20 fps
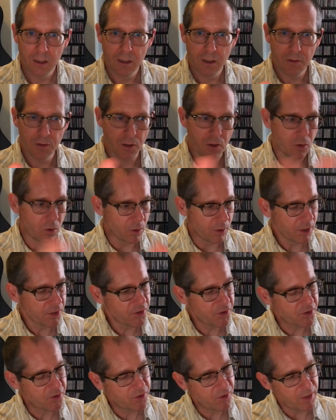the
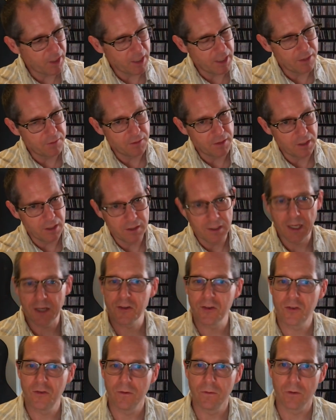chorus and the
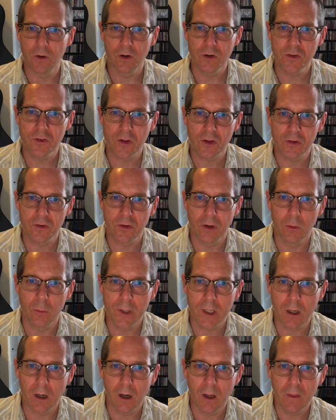next verse, so we
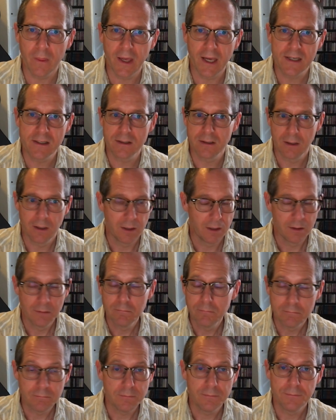call that
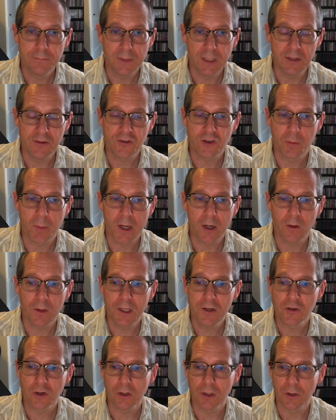instrumental
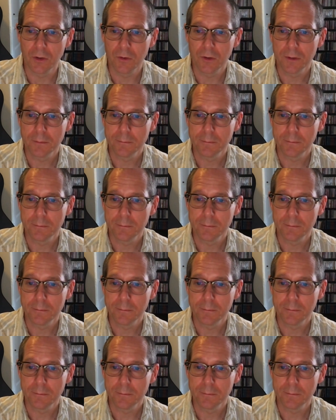interlude.